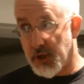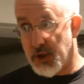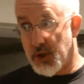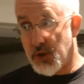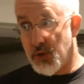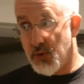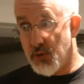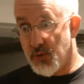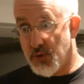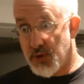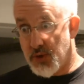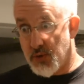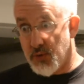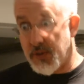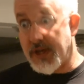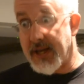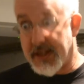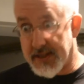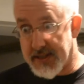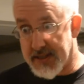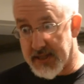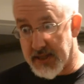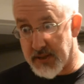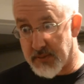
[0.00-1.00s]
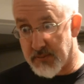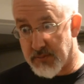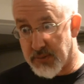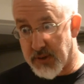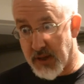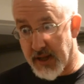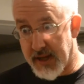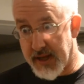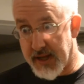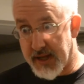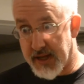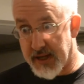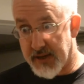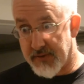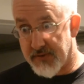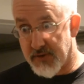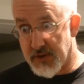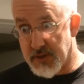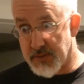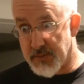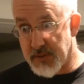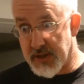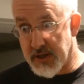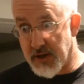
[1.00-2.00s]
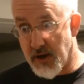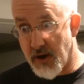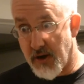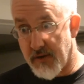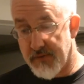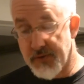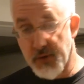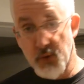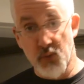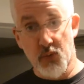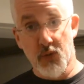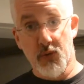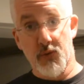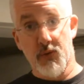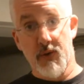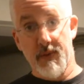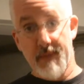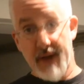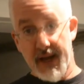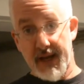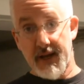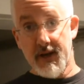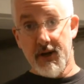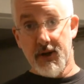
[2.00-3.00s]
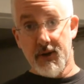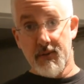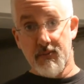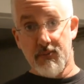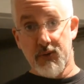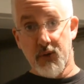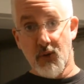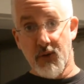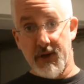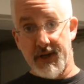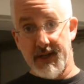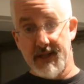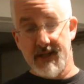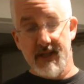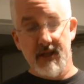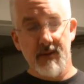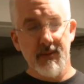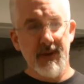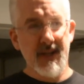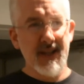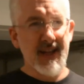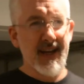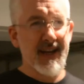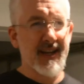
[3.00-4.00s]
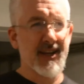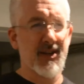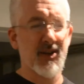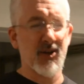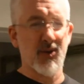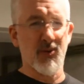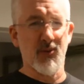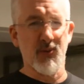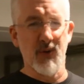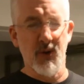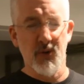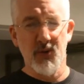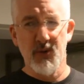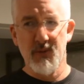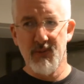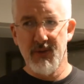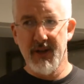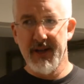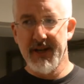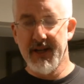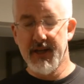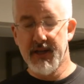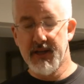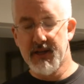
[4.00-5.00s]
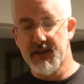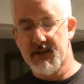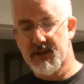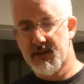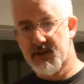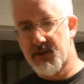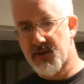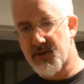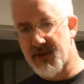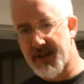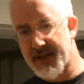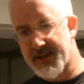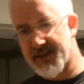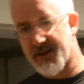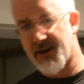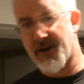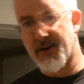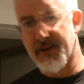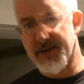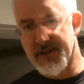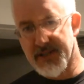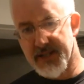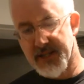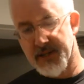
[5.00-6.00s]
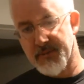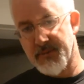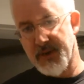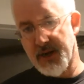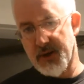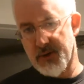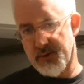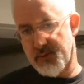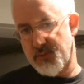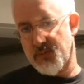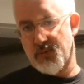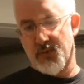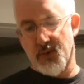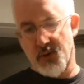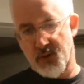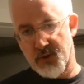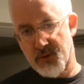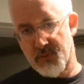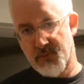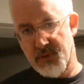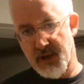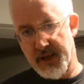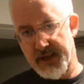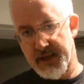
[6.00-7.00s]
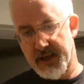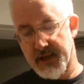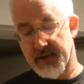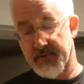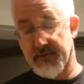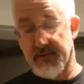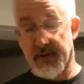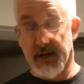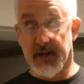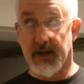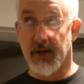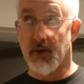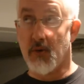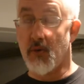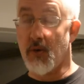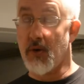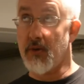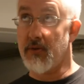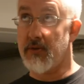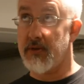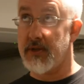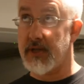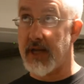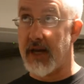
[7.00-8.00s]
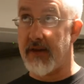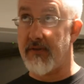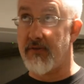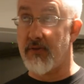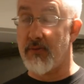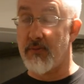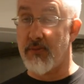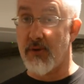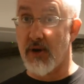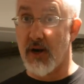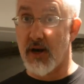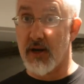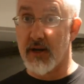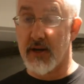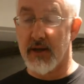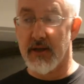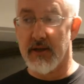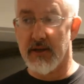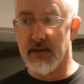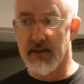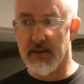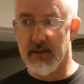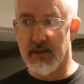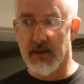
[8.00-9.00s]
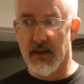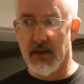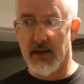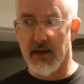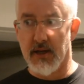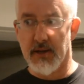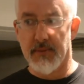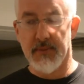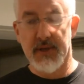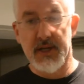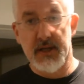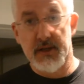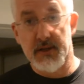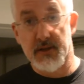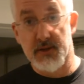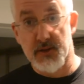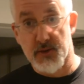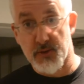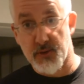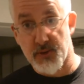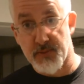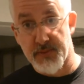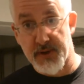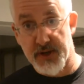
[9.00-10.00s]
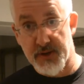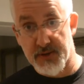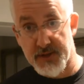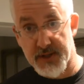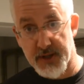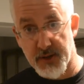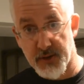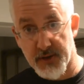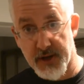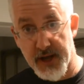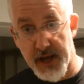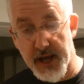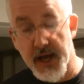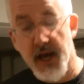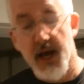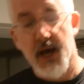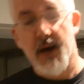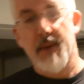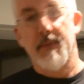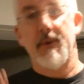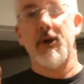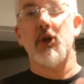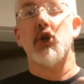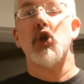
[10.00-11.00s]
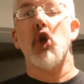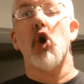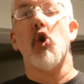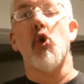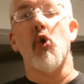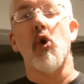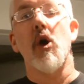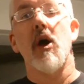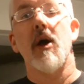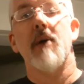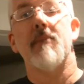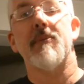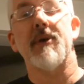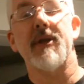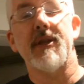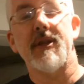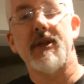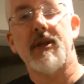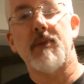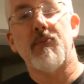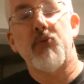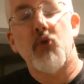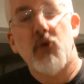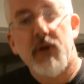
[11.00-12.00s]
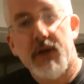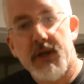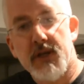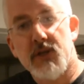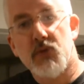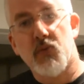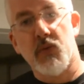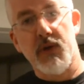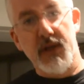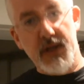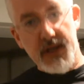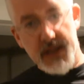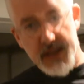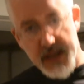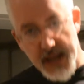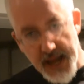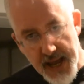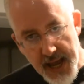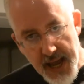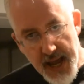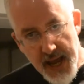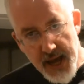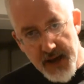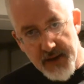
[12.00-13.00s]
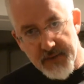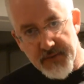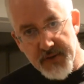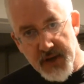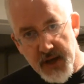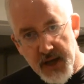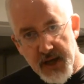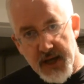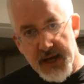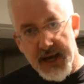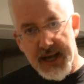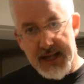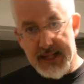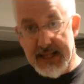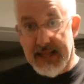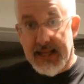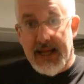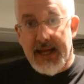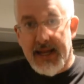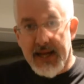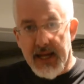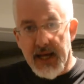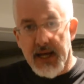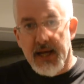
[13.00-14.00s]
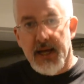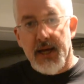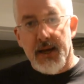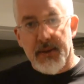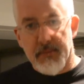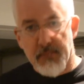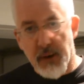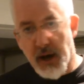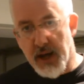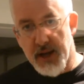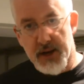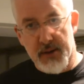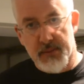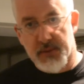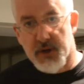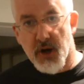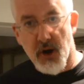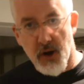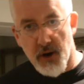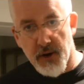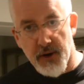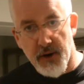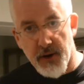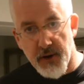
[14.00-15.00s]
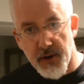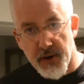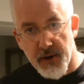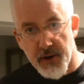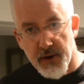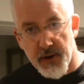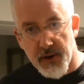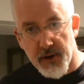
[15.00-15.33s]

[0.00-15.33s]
you do get seen playing frisbee golf, you will remain unemployed. It's a little bit like, you know, rollerblading, because, you know, like, the hardest thing about rollerblading, if I can quote Dave from Prague, is admitting to your parents that you're gay. But the point is, we didn't have Helena Bonham Carter.